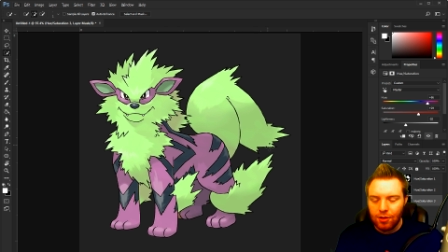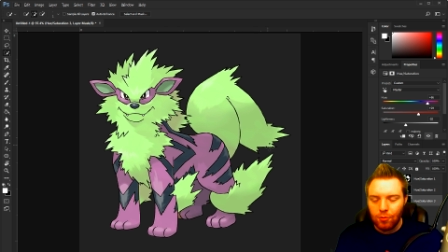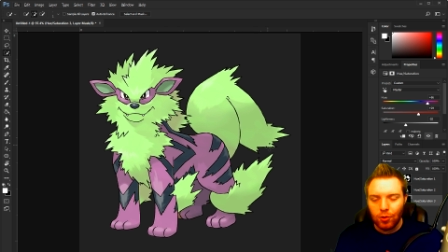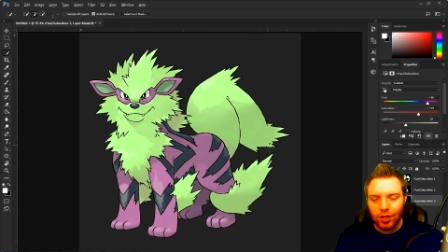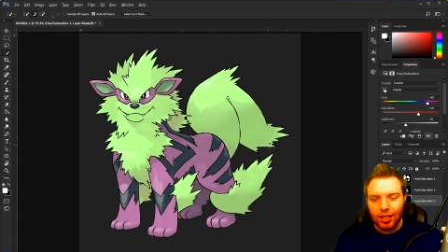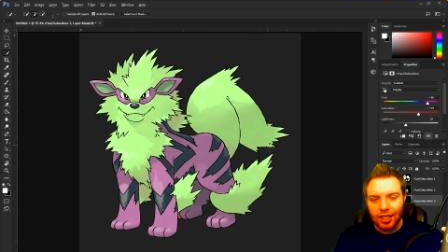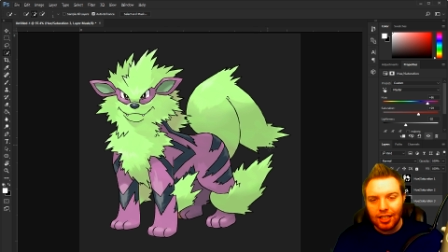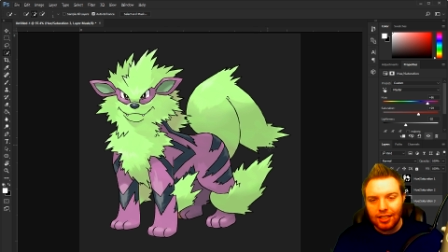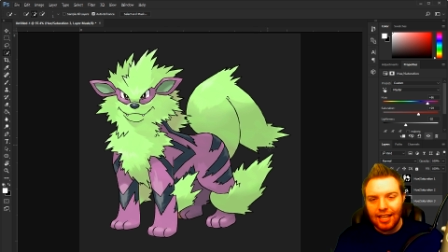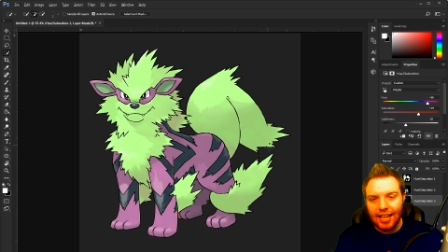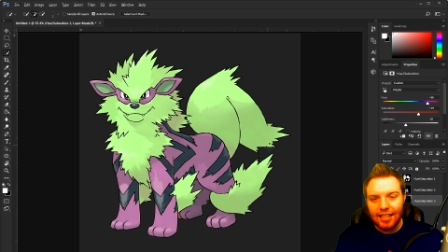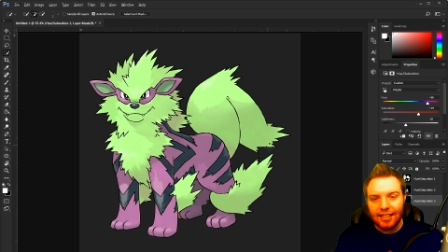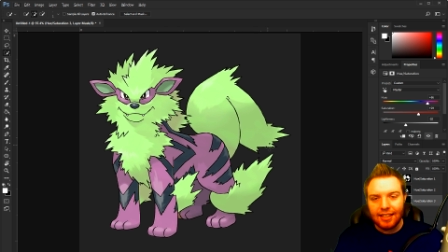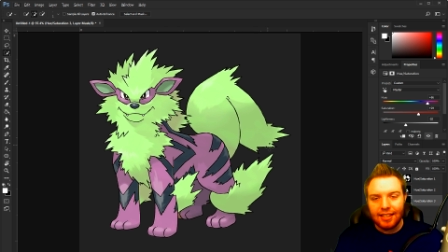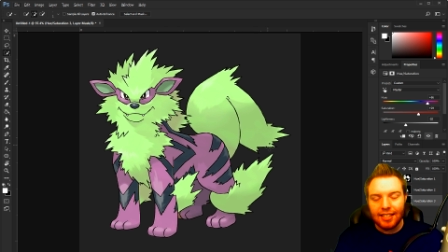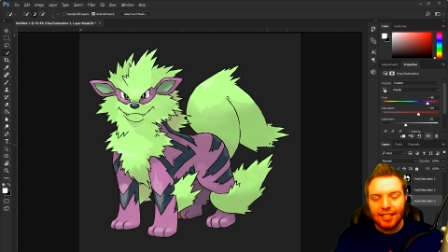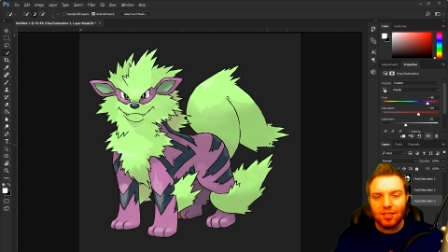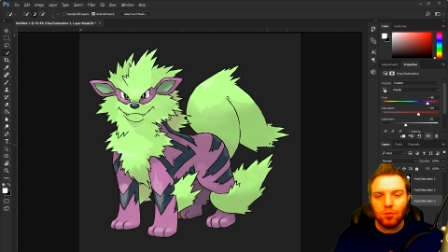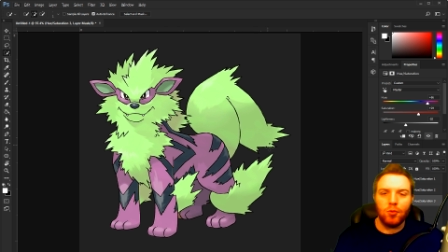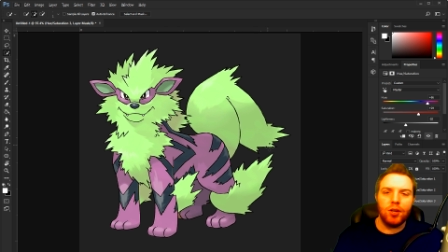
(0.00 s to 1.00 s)
We're gonna take
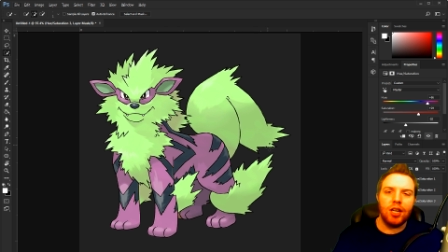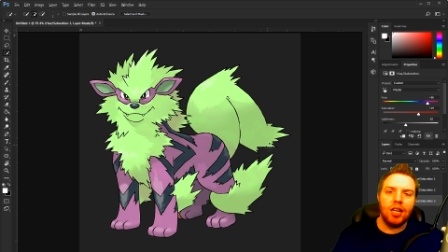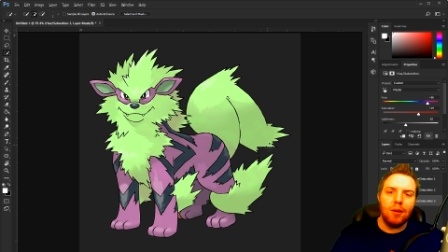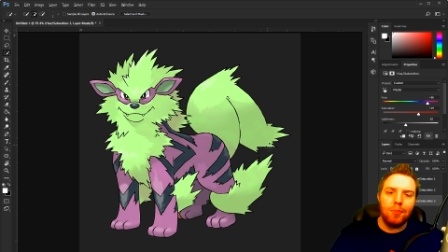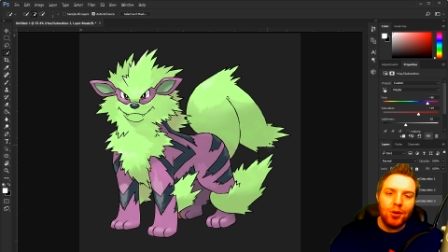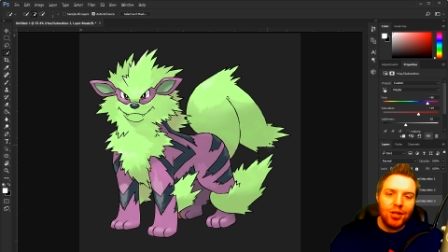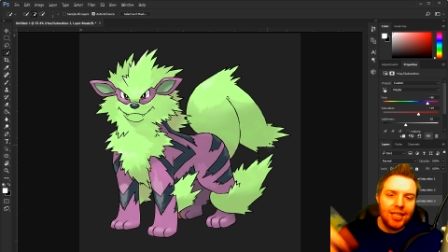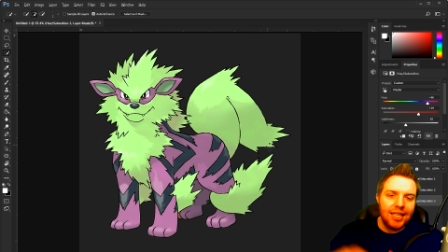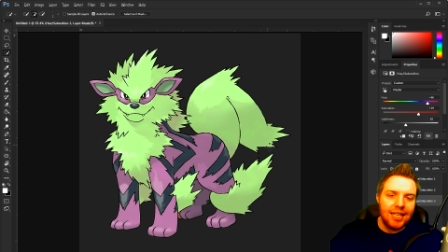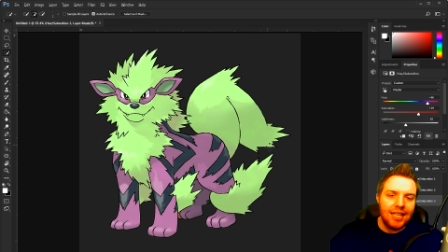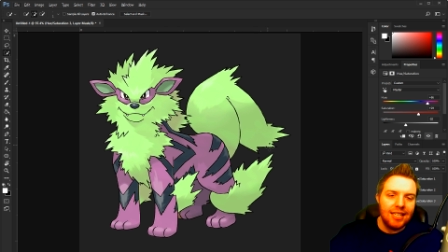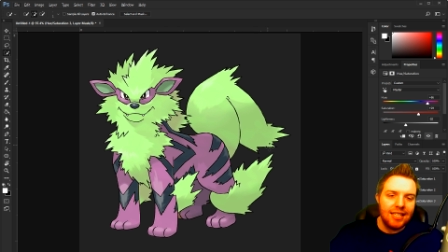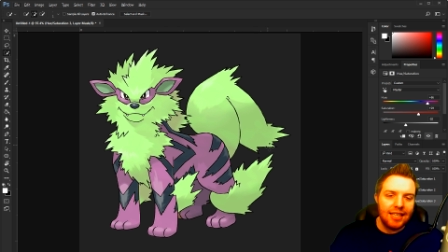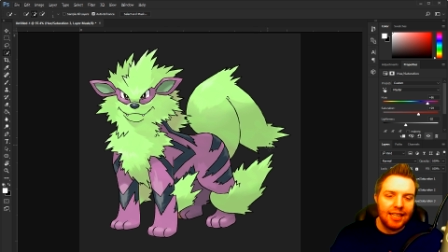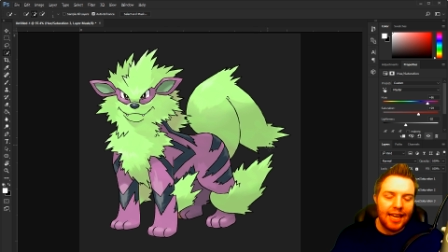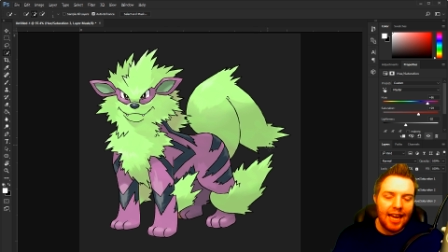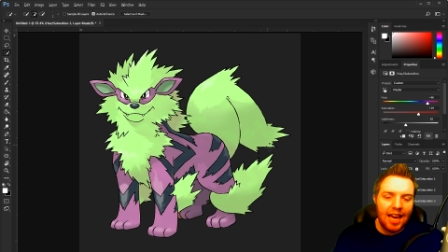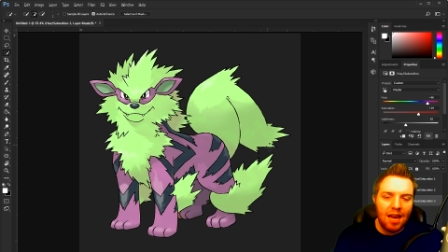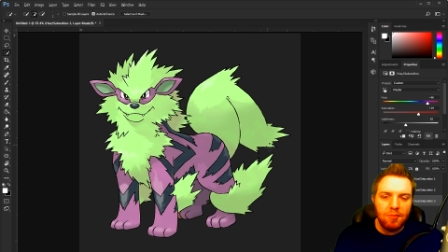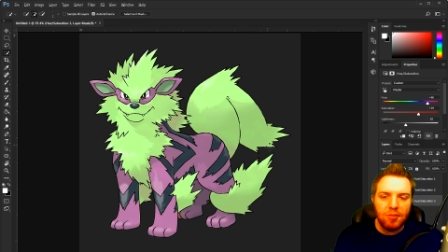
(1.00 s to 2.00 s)
this and we're gonna put it into the
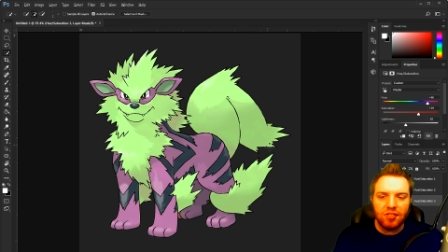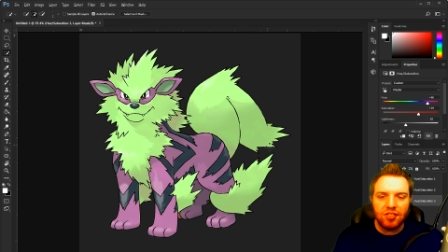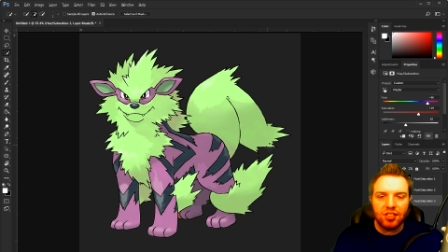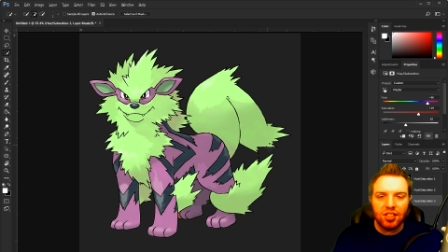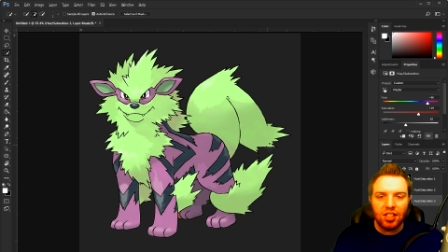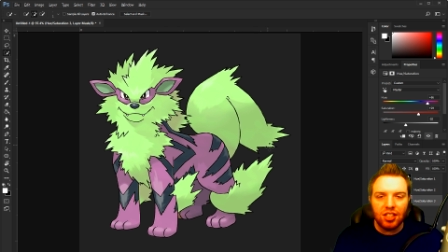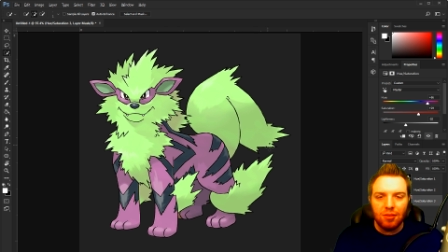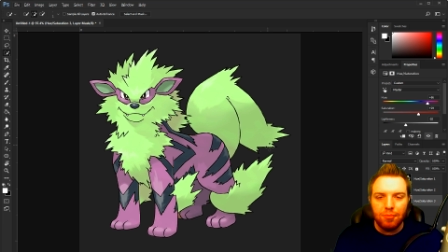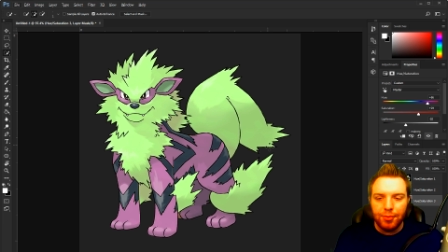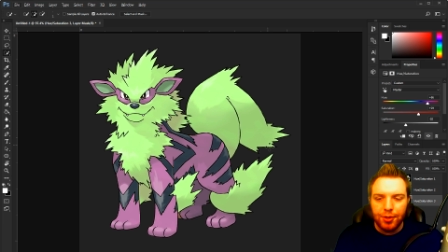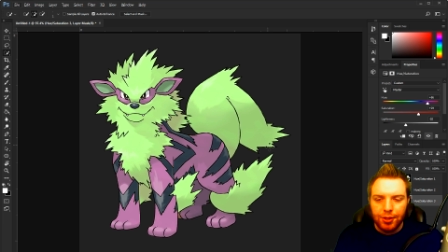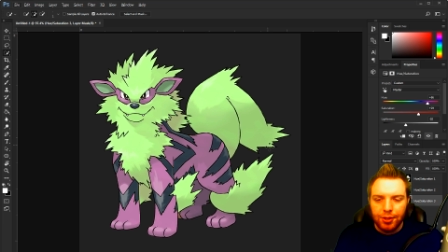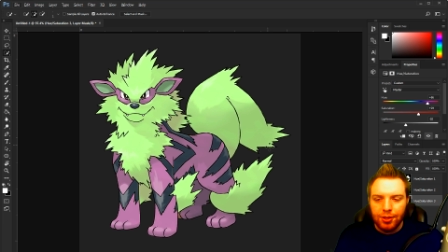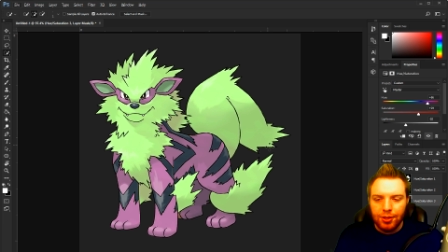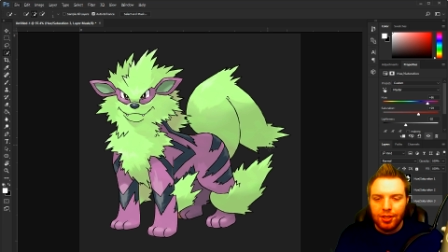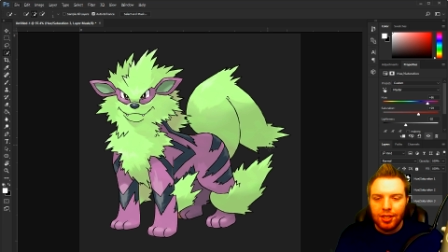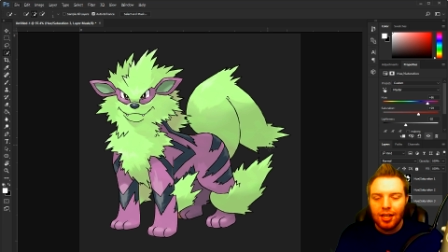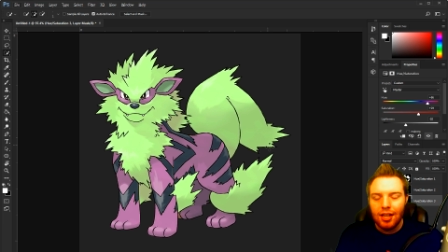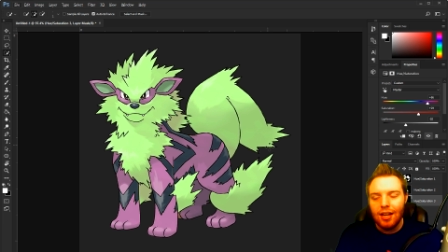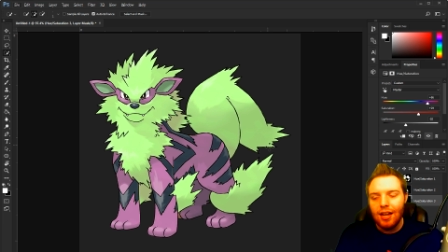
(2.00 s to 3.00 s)
game of Sun and
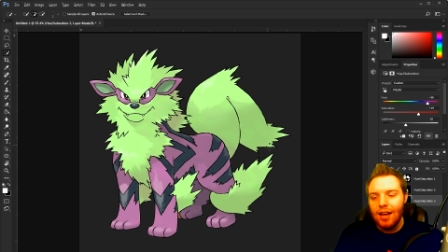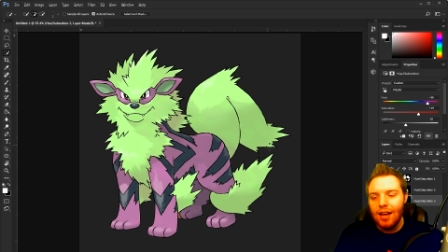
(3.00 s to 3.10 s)
Moon